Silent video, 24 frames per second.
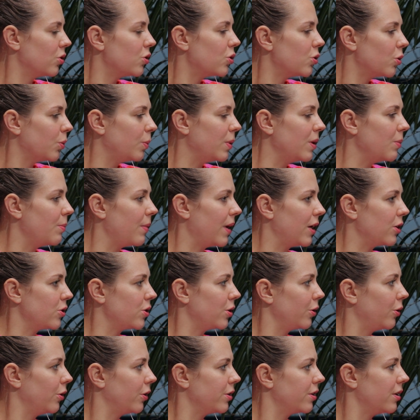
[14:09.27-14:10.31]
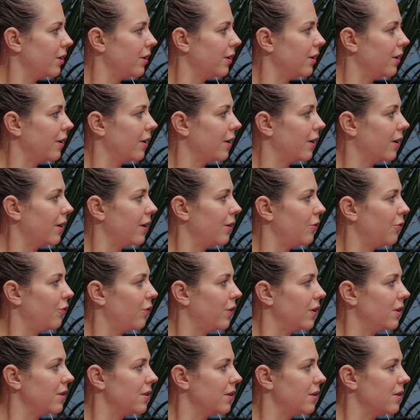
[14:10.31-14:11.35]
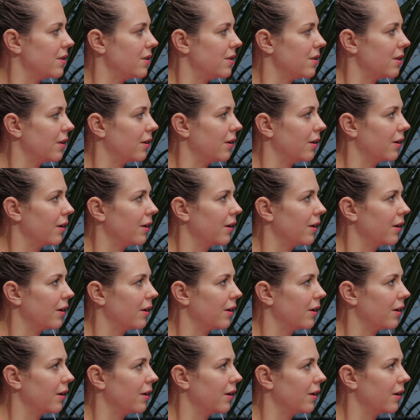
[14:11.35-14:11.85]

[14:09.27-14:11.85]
to be measured if it is